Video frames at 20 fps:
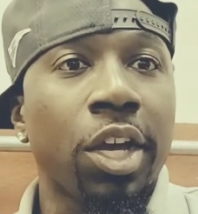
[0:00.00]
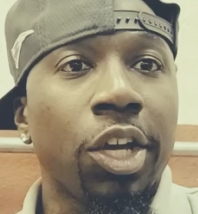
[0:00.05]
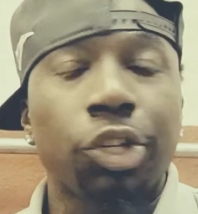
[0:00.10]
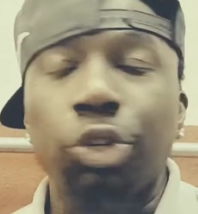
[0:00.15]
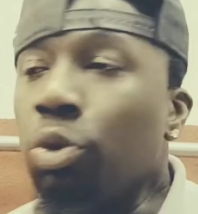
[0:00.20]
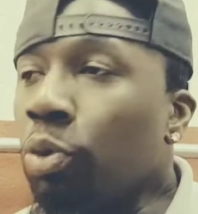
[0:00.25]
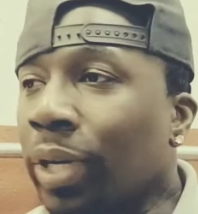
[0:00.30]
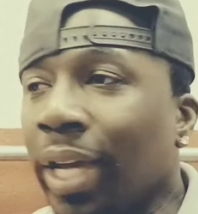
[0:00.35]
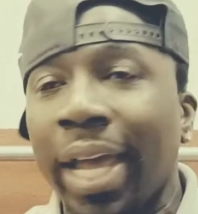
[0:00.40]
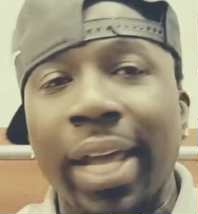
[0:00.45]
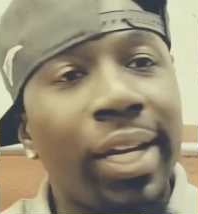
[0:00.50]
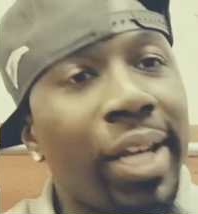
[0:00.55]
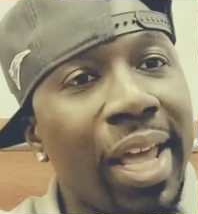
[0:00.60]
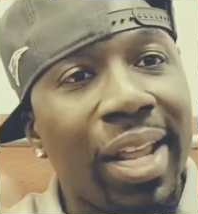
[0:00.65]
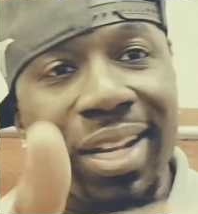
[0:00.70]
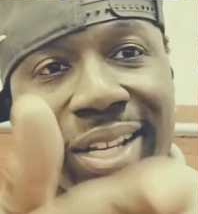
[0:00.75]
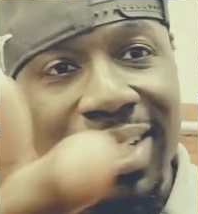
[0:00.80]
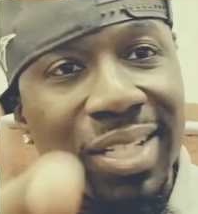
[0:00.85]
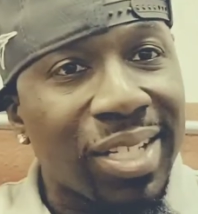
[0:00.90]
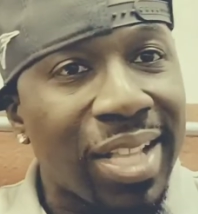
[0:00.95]
You can't
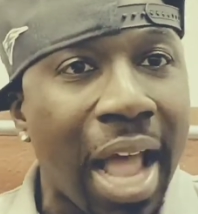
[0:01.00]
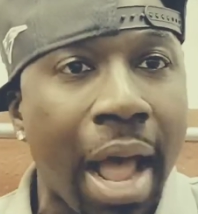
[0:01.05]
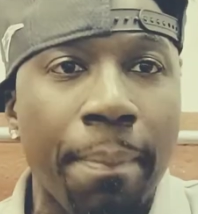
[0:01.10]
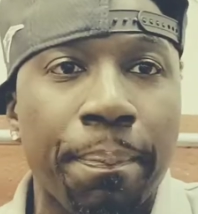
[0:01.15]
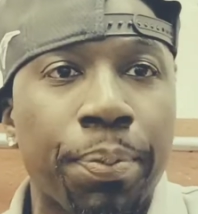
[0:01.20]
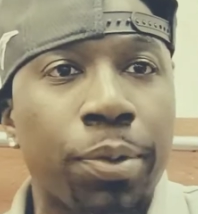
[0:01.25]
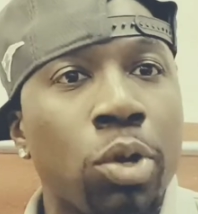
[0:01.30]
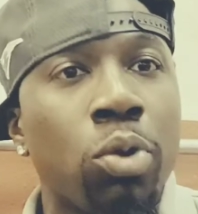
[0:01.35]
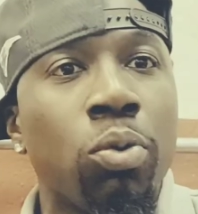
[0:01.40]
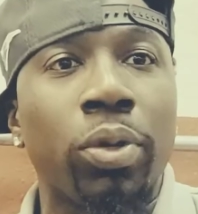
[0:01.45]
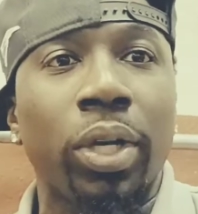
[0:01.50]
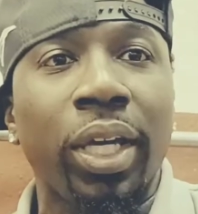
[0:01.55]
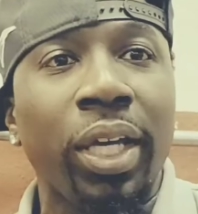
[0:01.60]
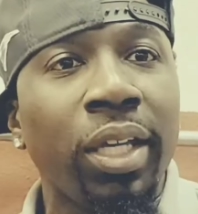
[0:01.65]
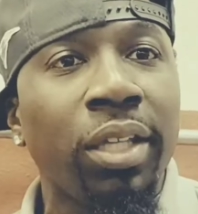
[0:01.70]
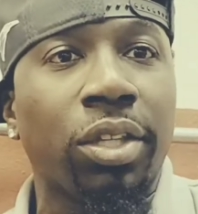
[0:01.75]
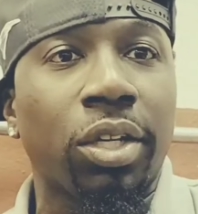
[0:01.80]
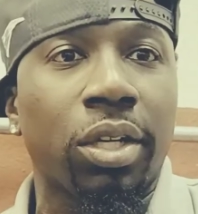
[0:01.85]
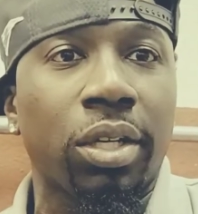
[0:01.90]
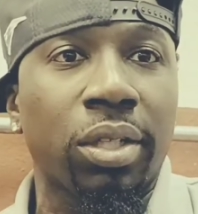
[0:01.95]
let it stop you
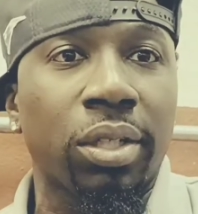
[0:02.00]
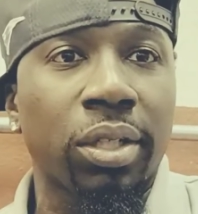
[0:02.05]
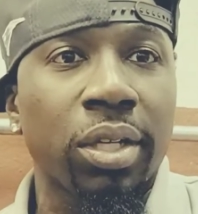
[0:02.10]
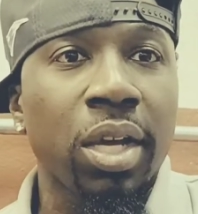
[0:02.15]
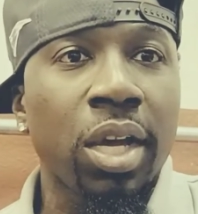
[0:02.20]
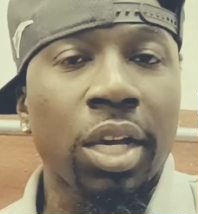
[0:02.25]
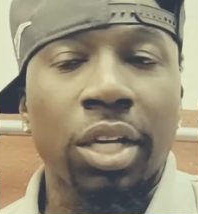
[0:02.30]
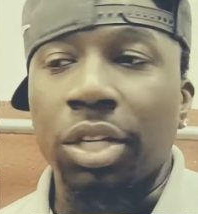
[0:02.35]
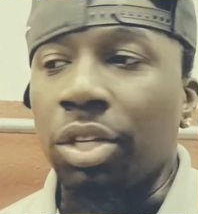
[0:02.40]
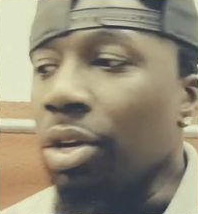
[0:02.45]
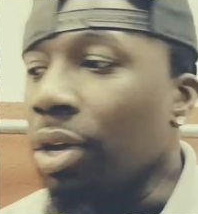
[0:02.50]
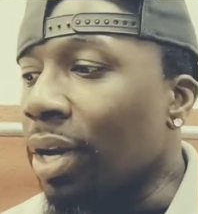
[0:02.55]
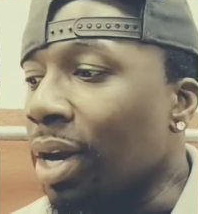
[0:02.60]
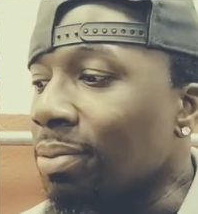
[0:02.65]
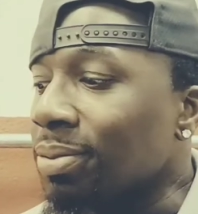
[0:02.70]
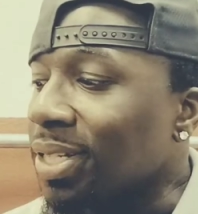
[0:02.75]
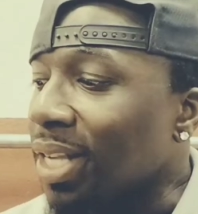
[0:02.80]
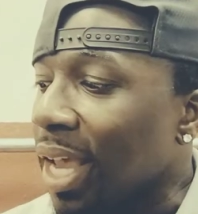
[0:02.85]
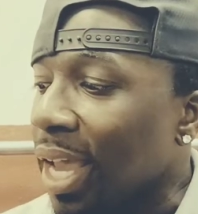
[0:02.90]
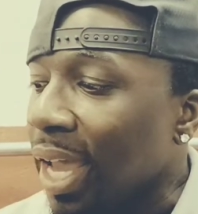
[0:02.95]
either. You know what
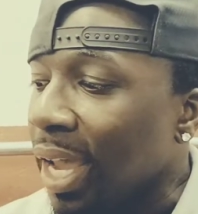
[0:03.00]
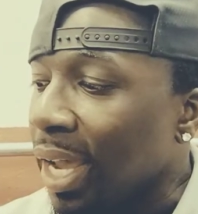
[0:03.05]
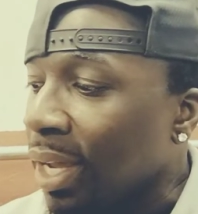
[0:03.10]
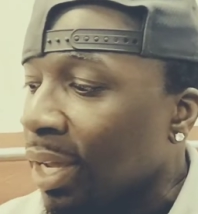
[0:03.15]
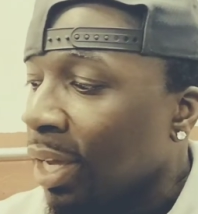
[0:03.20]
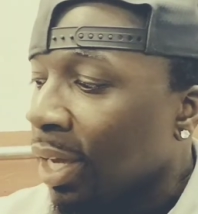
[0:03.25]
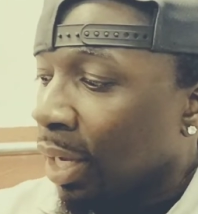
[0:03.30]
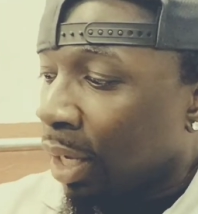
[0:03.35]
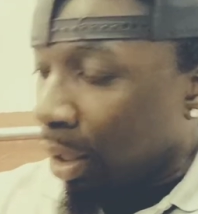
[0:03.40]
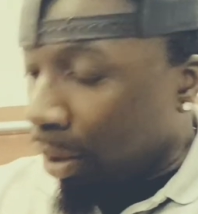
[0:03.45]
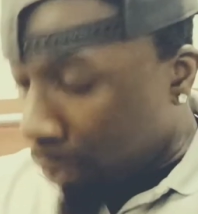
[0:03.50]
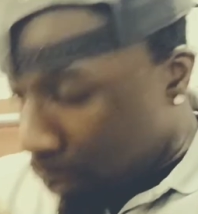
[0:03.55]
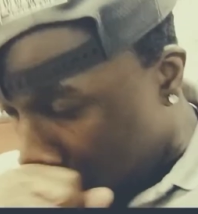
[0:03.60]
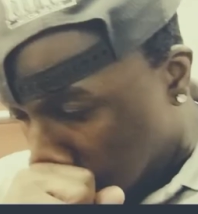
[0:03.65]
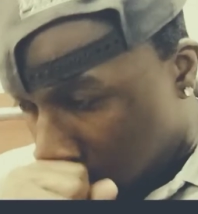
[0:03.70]
I'm saying?